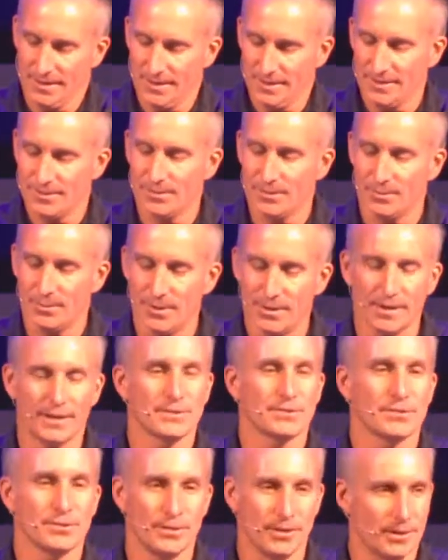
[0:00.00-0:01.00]
somebody like
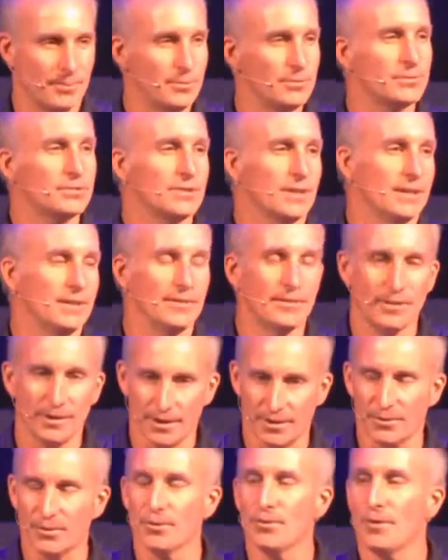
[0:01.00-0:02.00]
Saddam Hussein or
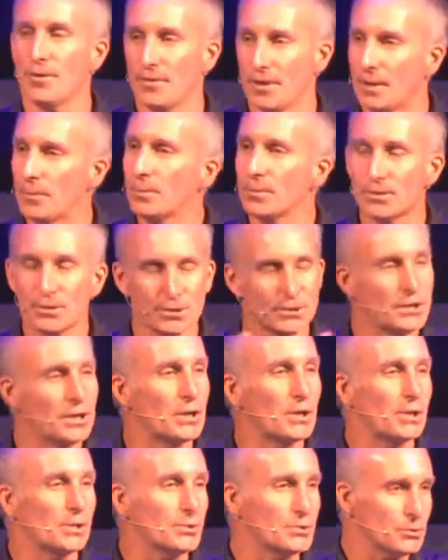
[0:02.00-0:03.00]
Hitler that they will just take
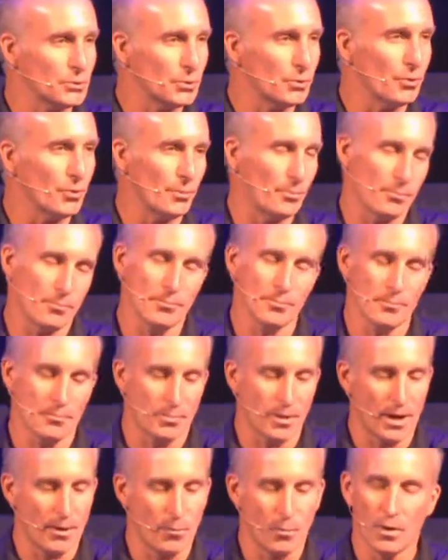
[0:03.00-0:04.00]
control
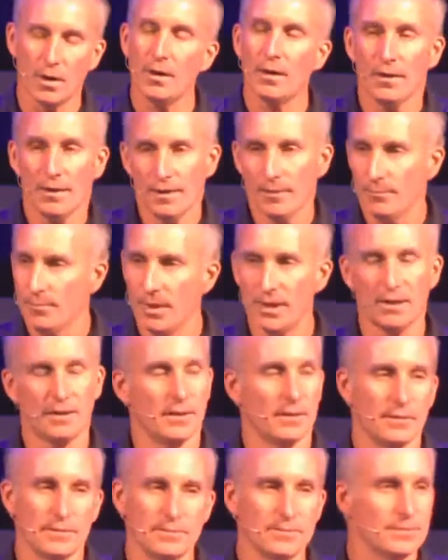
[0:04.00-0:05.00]
by what? By
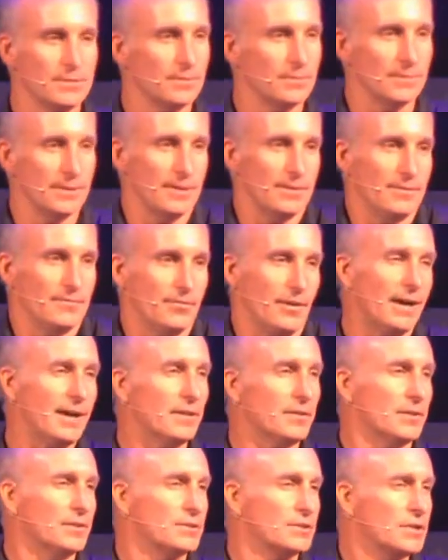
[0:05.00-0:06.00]
guns and, and
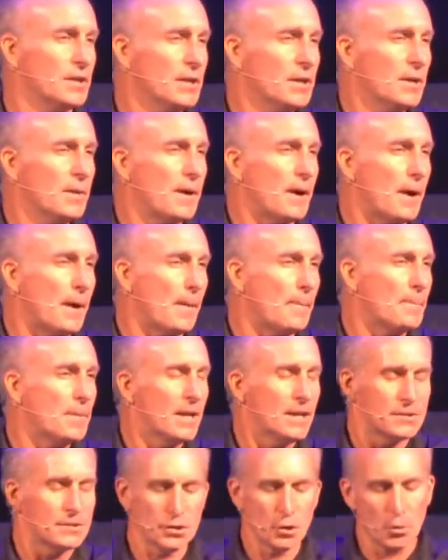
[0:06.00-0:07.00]
violence. Um,
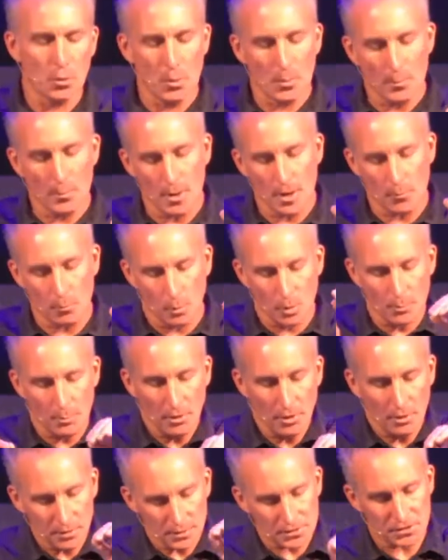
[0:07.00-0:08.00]
so, uh, what
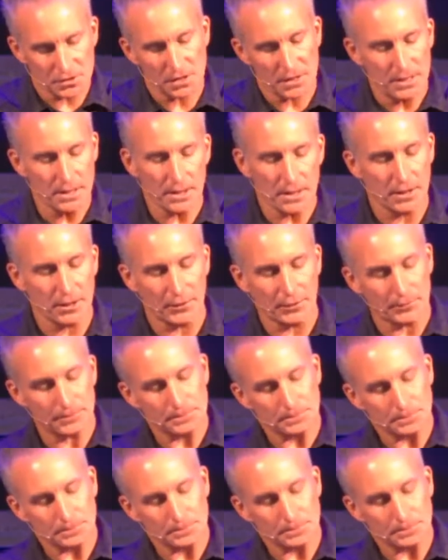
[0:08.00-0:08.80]
Paul is saying here